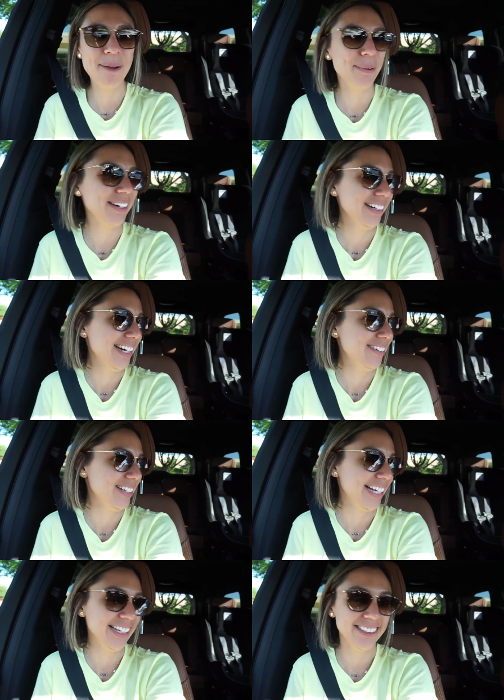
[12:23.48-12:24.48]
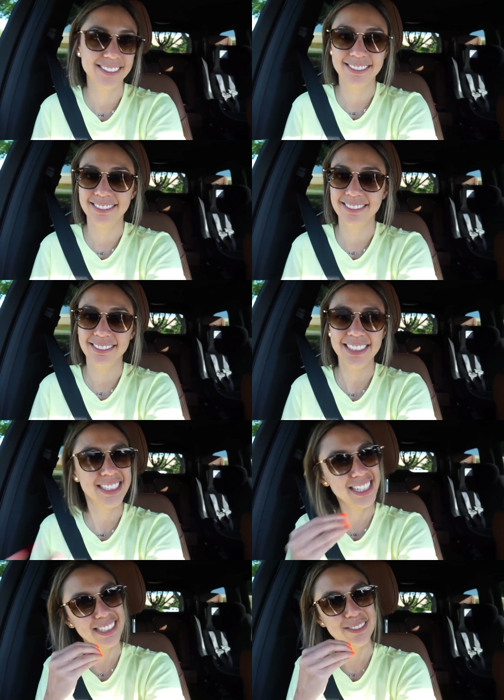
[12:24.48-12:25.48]
that Parker and I were like,
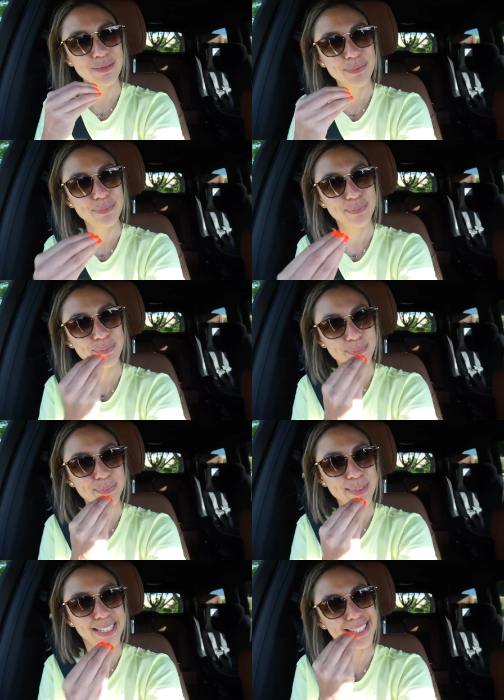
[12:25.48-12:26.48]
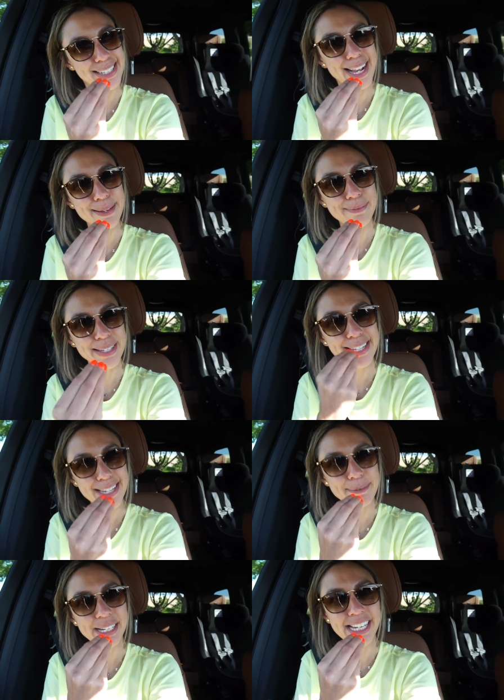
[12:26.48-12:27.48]
that's it is it time? Is it
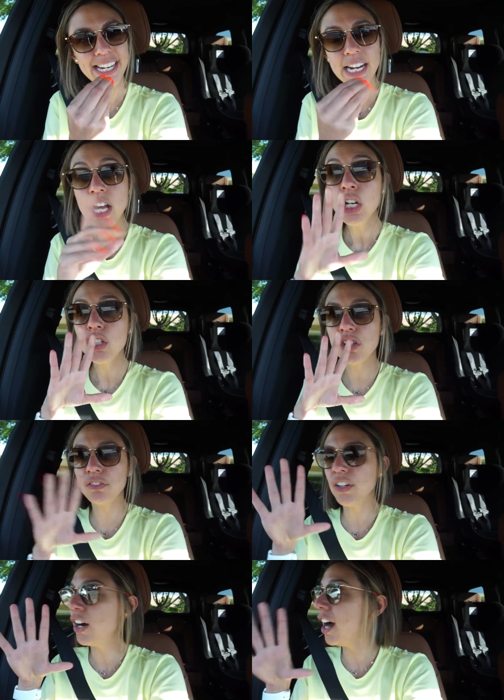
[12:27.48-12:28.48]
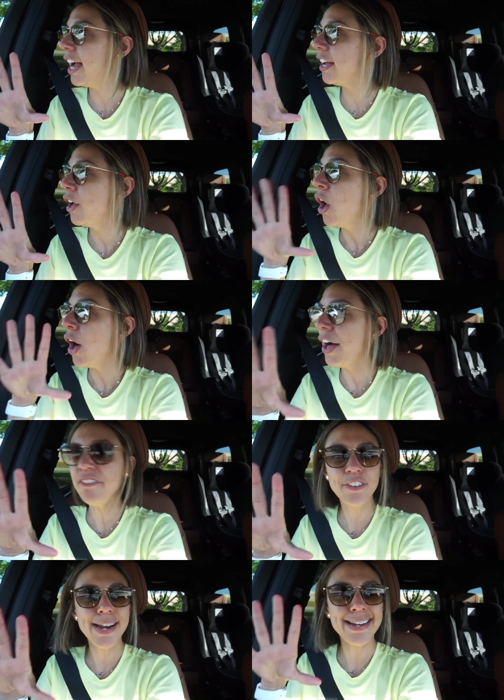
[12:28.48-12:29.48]
time to eat? So for a hot,
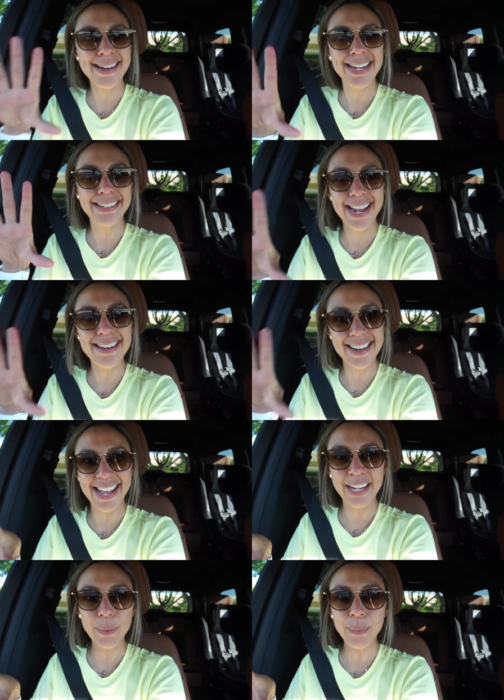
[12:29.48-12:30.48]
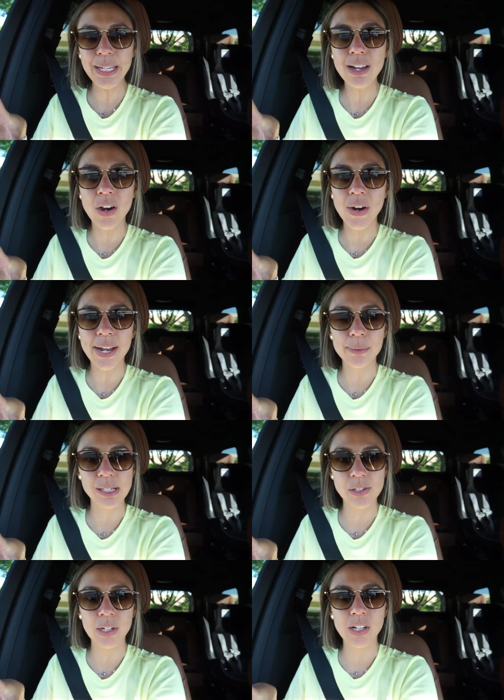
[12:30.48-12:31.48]
hot Friday night date night, we are at a
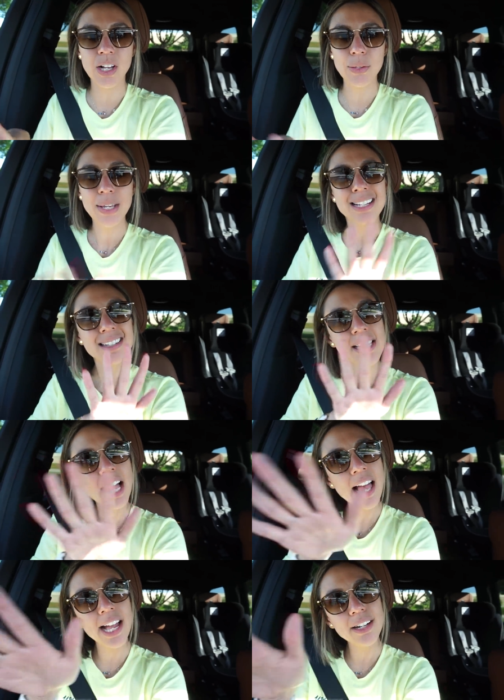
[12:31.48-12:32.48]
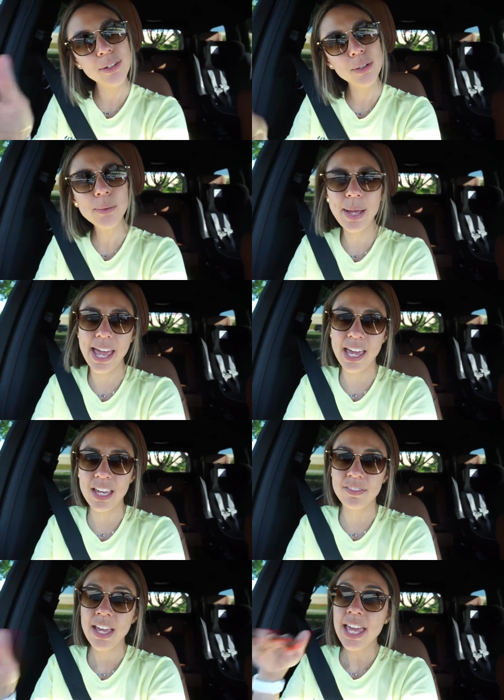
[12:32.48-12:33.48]
restaurant called Thai Noodle
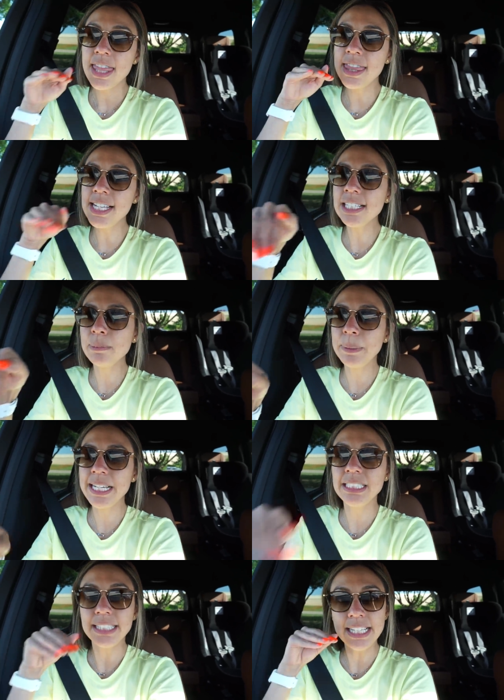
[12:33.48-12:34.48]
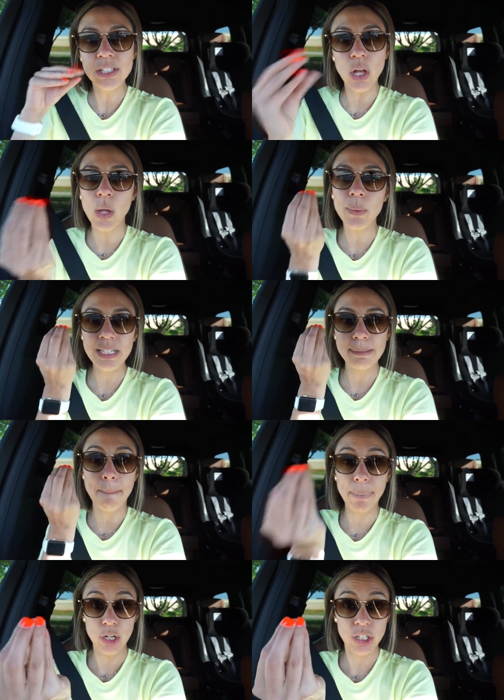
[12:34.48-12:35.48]
Wave. This place is always
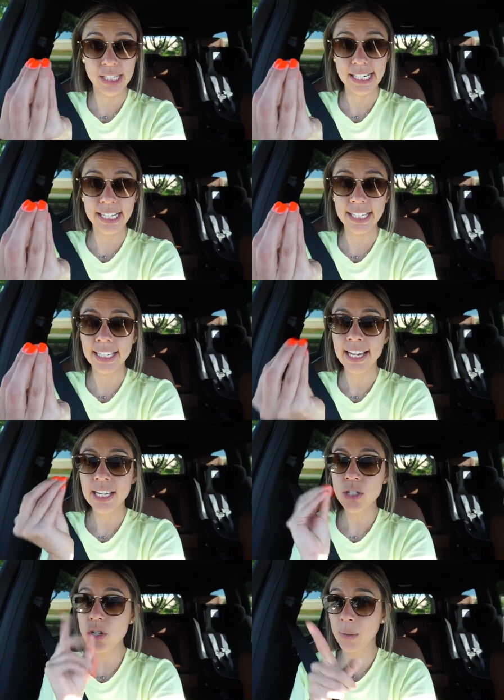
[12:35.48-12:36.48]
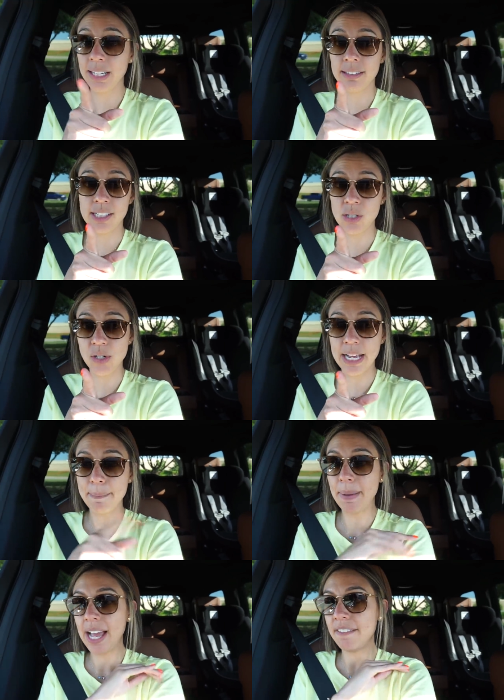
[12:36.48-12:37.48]
bursting during
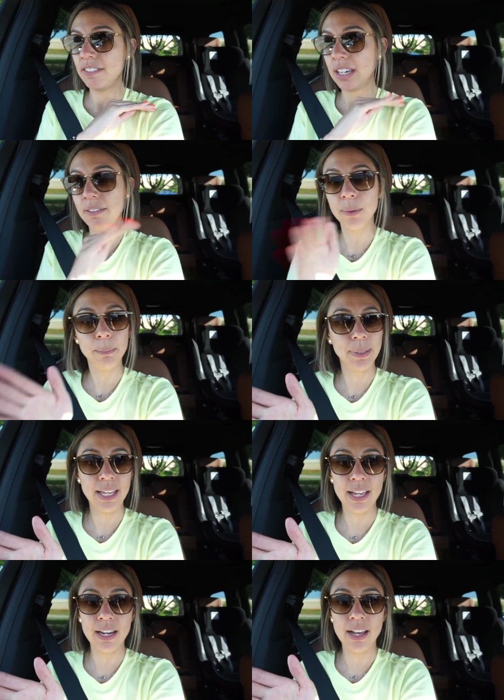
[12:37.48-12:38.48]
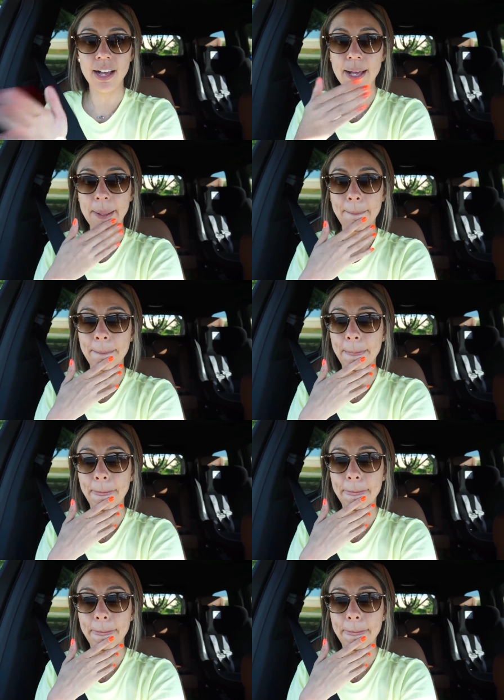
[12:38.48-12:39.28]
lunchtime. I've never been um,